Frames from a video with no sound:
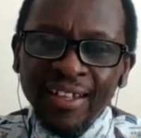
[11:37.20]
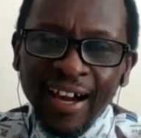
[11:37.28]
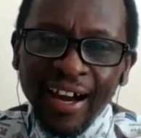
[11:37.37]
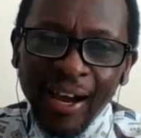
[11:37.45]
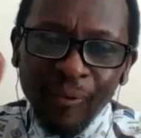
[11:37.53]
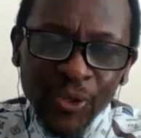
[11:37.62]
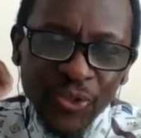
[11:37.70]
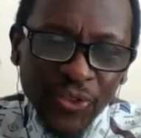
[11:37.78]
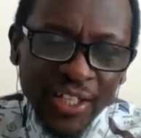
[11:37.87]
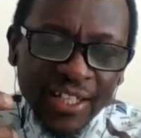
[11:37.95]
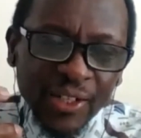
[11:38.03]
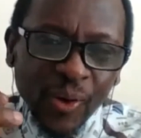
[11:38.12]
I was
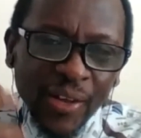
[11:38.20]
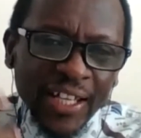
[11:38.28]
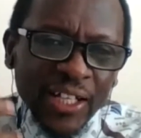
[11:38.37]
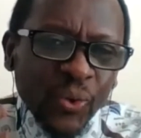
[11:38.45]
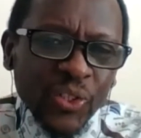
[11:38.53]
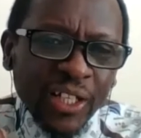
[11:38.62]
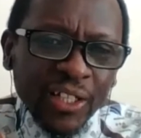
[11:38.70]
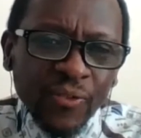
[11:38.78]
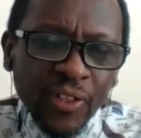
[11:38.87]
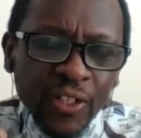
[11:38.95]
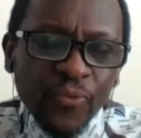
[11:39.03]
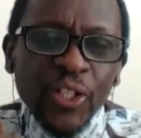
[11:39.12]
thinking whether it was,
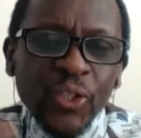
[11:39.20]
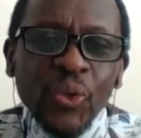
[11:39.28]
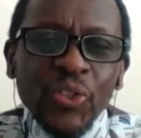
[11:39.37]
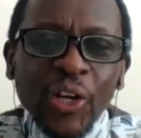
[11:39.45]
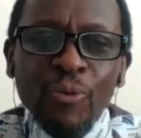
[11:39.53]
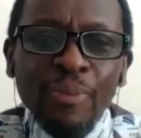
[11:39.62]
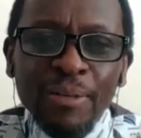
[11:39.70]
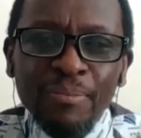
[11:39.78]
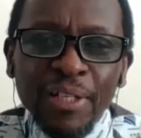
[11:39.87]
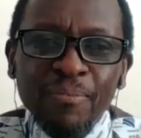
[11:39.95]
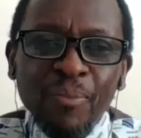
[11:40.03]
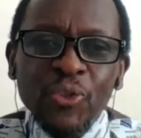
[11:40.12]
if it was a human
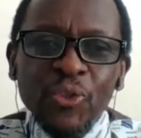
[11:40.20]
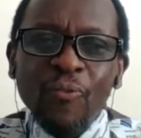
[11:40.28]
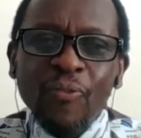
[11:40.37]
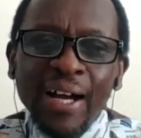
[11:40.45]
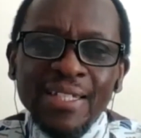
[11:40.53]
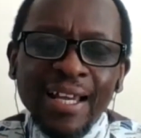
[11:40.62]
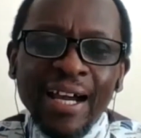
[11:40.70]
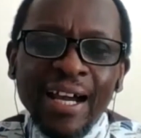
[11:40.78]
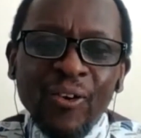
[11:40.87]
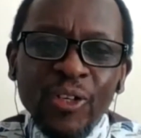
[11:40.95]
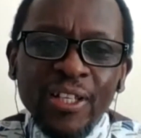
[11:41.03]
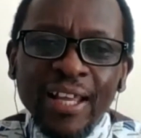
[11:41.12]
being, most of us are
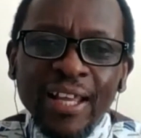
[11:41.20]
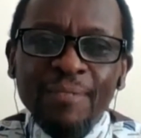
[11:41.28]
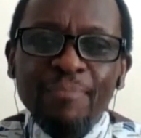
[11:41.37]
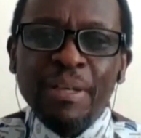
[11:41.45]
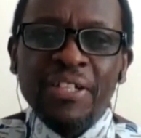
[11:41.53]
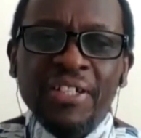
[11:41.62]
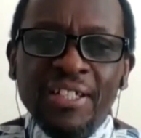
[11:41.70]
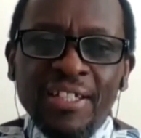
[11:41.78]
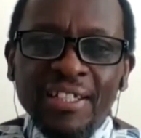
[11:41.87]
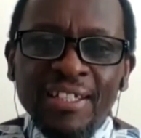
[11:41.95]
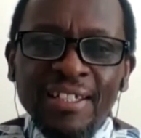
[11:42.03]
not that patient,